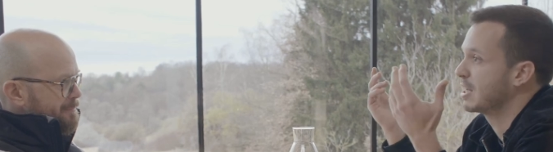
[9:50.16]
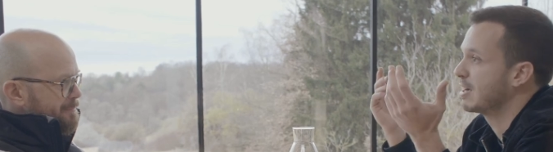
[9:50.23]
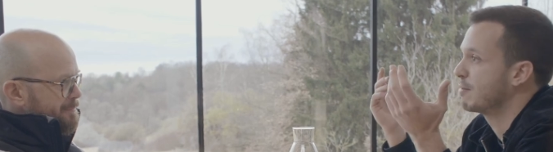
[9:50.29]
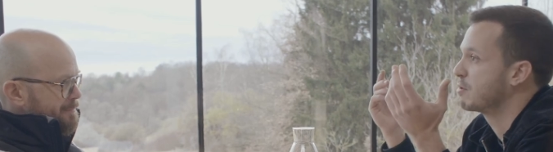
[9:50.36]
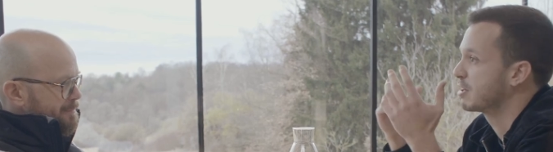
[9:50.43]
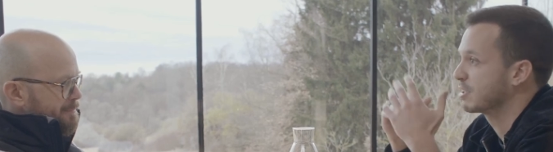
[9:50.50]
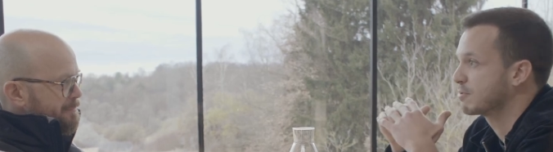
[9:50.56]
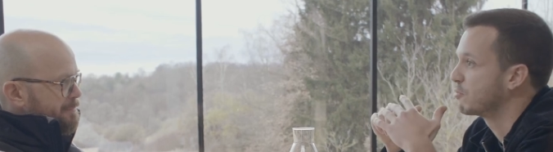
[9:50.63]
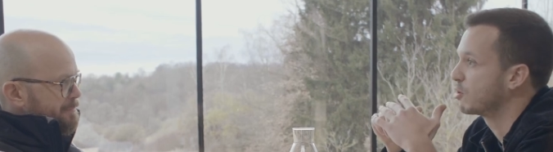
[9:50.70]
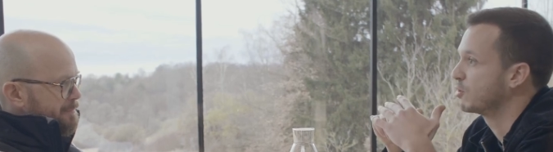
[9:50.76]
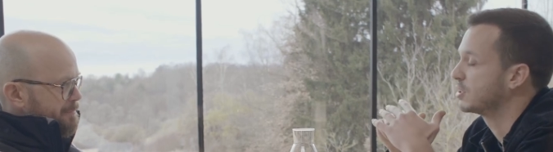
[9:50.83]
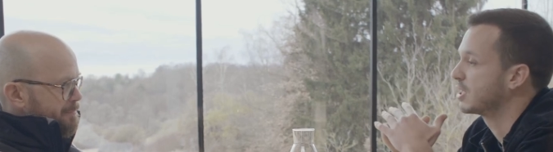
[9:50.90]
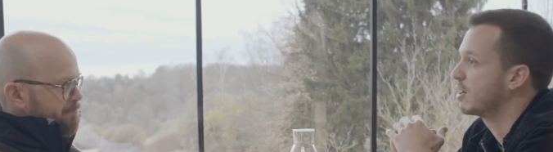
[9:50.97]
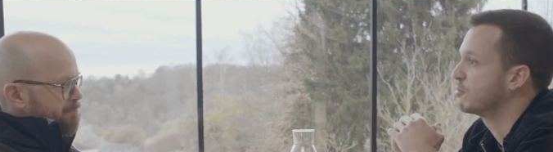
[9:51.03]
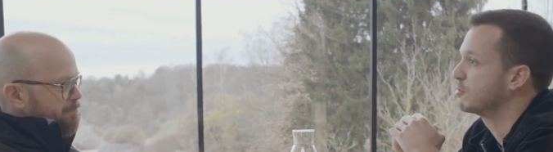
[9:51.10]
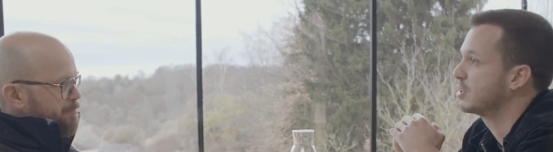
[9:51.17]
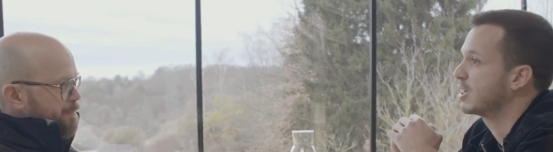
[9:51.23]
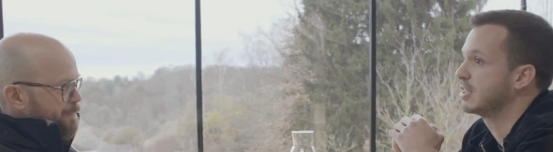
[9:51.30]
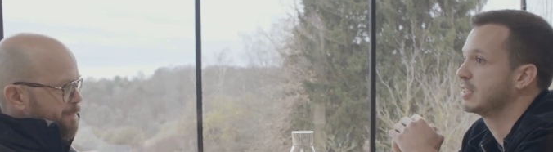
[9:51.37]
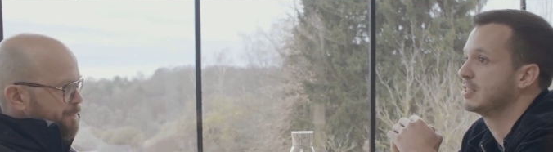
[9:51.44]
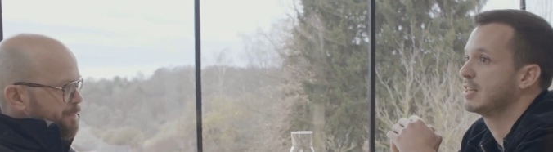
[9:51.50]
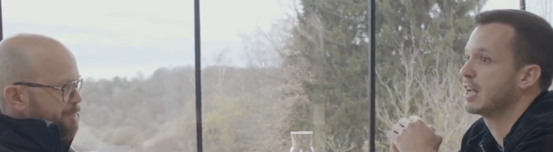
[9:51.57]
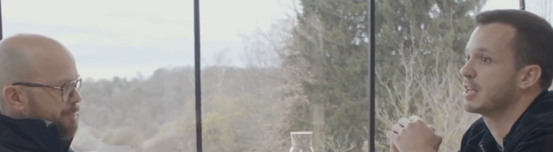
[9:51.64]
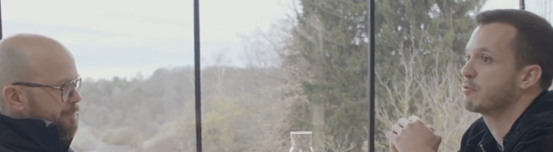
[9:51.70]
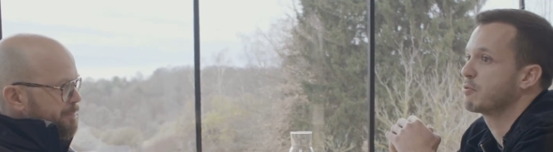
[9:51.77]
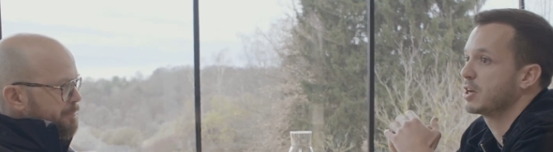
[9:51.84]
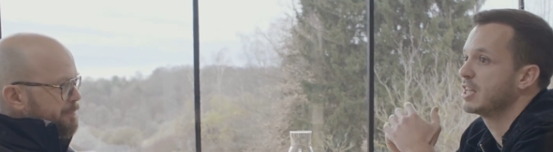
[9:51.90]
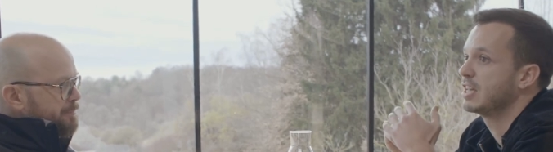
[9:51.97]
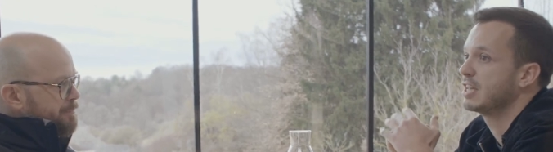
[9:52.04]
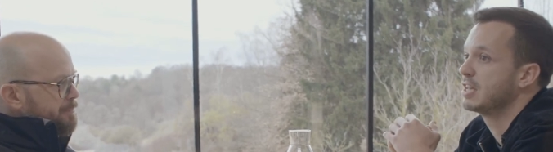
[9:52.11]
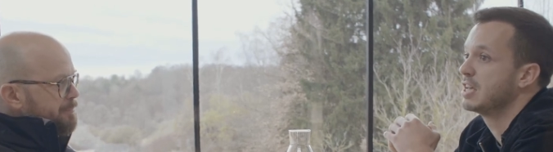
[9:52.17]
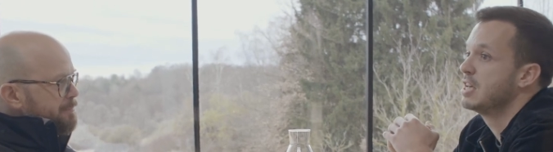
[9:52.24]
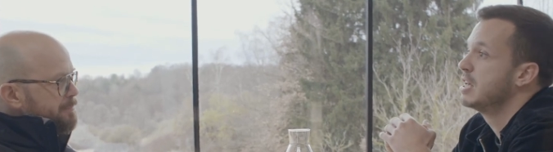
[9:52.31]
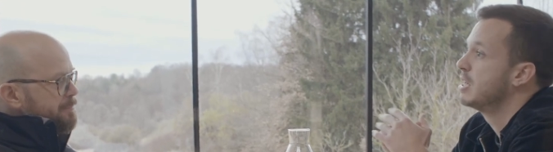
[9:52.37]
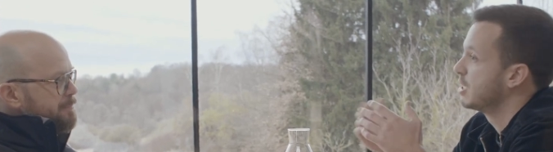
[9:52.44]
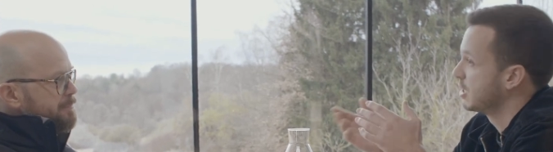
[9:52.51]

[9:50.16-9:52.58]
Speaker 1: in a very small town, and I really